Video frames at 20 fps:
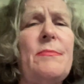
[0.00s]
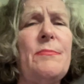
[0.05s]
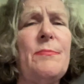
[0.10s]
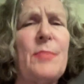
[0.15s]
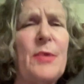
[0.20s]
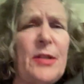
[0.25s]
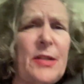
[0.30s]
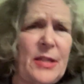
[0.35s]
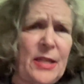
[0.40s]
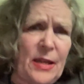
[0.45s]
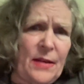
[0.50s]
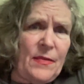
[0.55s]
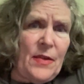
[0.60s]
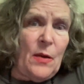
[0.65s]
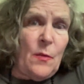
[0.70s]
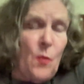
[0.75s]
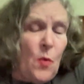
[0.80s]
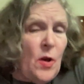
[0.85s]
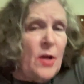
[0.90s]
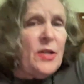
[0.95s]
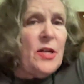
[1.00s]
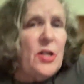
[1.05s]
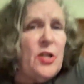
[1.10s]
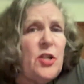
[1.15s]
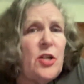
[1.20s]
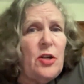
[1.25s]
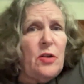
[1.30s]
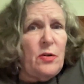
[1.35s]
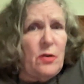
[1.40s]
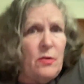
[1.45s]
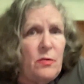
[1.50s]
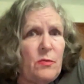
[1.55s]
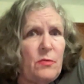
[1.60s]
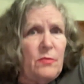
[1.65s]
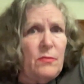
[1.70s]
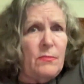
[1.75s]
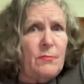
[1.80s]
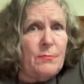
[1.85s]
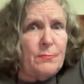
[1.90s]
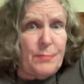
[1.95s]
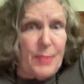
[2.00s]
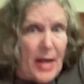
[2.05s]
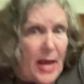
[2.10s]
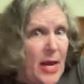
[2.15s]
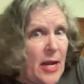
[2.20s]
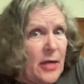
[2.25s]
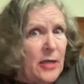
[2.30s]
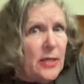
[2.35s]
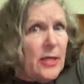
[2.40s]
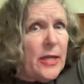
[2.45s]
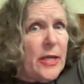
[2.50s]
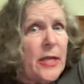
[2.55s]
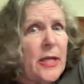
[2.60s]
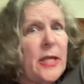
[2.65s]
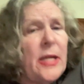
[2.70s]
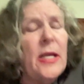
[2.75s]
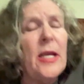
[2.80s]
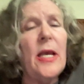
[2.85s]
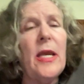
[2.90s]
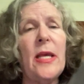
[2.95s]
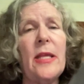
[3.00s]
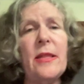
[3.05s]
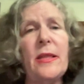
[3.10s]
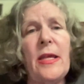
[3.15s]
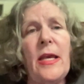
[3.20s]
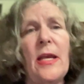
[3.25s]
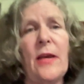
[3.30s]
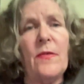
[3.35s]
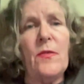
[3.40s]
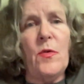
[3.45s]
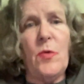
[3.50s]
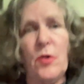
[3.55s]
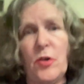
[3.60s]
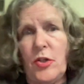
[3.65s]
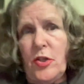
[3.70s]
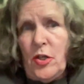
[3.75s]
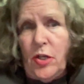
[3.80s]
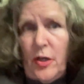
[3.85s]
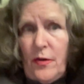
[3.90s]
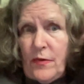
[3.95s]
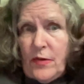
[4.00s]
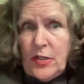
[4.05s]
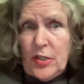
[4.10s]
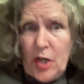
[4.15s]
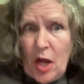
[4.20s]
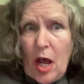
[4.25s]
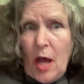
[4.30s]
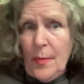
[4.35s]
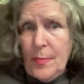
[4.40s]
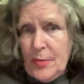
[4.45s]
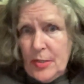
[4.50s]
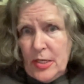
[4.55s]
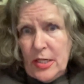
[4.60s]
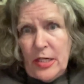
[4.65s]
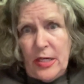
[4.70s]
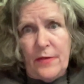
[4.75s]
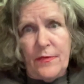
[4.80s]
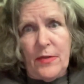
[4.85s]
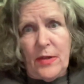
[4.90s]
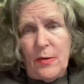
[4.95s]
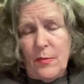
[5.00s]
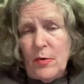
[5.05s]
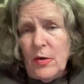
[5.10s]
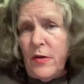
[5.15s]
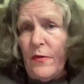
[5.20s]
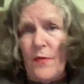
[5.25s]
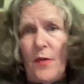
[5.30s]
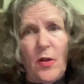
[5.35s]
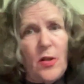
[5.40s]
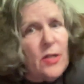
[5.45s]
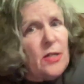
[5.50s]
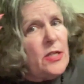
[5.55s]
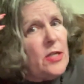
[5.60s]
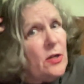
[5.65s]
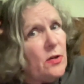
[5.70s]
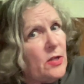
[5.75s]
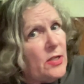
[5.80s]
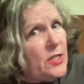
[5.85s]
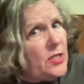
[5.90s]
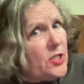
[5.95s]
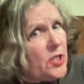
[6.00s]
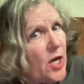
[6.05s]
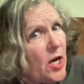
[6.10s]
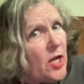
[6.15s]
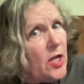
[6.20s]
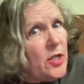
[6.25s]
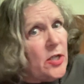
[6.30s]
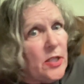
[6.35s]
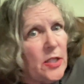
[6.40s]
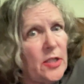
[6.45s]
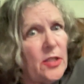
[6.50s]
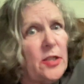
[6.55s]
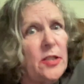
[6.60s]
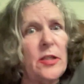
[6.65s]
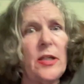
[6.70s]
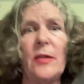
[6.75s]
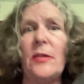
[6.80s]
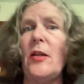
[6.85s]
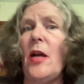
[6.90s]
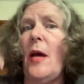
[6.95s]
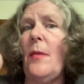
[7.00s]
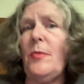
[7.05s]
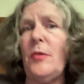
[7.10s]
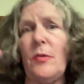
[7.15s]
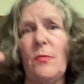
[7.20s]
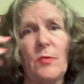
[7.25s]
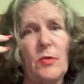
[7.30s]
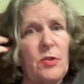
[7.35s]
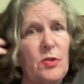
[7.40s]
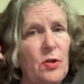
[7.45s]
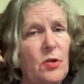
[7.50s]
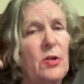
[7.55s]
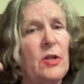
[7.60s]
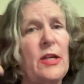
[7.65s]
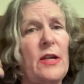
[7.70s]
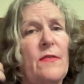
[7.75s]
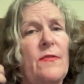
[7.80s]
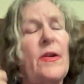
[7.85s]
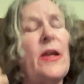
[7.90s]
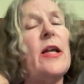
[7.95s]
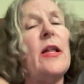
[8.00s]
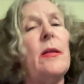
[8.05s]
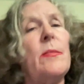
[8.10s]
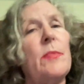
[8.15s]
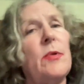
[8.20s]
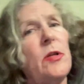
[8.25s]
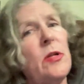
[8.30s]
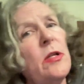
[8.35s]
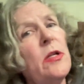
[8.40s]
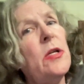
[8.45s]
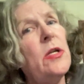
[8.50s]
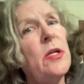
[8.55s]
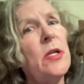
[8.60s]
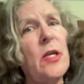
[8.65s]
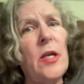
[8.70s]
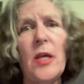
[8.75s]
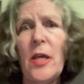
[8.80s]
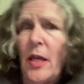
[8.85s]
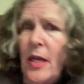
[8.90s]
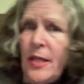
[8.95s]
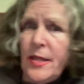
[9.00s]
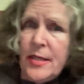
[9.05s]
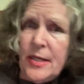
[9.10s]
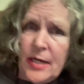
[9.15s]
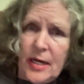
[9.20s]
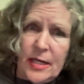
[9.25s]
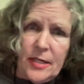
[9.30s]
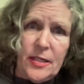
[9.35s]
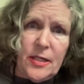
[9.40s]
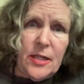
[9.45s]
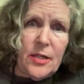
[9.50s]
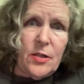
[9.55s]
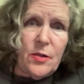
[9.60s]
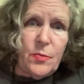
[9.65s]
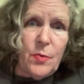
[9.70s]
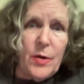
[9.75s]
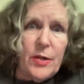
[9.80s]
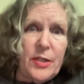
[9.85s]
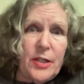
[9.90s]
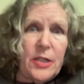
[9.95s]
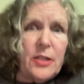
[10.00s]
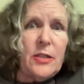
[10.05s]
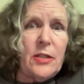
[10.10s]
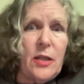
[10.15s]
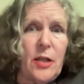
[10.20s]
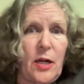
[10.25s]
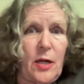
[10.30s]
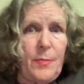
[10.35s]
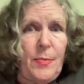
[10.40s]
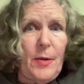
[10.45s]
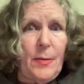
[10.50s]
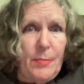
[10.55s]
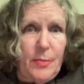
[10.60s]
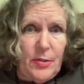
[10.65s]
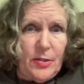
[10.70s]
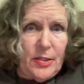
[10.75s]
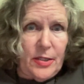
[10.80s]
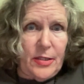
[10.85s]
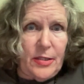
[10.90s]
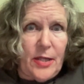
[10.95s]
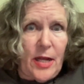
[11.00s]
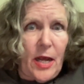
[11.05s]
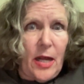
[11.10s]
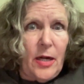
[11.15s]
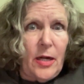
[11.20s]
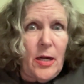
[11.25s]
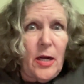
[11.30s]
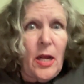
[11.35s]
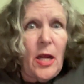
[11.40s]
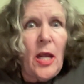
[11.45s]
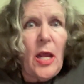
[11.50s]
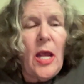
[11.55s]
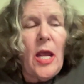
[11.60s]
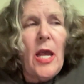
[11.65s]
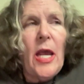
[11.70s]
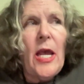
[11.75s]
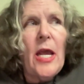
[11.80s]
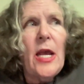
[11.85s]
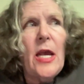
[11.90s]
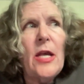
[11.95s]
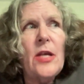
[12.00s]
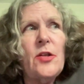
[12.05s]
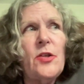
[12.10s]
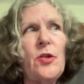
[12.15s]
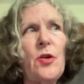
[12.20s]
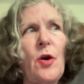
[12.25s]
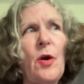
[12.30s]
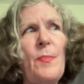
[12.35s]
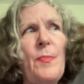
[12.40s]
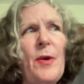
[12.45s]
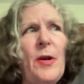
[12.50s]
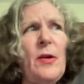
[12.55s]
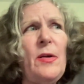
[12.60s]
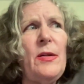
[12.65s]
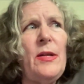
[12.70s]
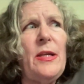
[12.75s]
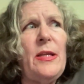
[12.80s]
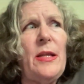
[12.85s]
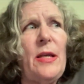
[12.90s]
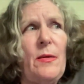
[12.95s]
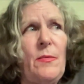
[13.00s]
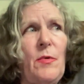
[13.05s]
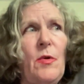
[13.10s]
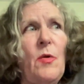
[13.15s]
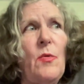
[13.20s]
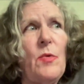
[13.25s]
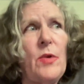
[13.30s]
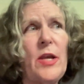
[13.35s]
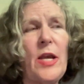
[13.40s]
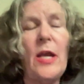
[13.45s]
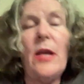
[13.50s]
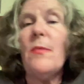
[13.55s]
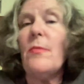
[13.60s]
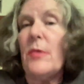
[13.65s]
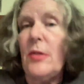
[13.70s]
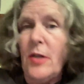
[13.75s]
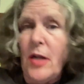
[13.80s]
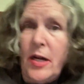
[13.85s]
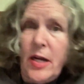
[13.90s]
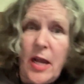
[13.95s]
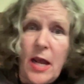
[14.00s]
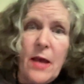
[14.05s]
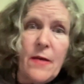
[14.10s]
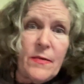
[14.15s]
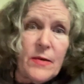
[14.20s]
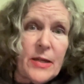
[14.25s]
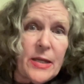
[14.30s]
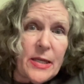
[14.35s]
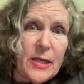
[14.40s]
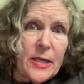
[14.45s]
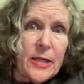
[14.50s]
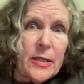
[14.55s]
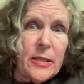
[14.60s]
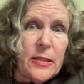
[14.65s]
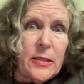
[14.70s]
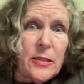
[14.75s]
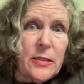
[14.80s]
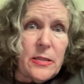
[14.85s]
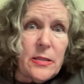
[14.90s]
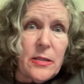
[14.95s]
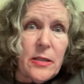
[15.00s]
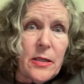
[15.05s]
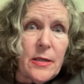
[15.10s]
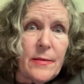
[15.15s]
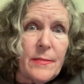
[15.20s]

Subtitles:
but if they wanted children badly, they of course could have adopted if they were involuntarily childless. Adoption was certainly available in the 1920s. A lot of people did that. So apparently they were okay with not having kids.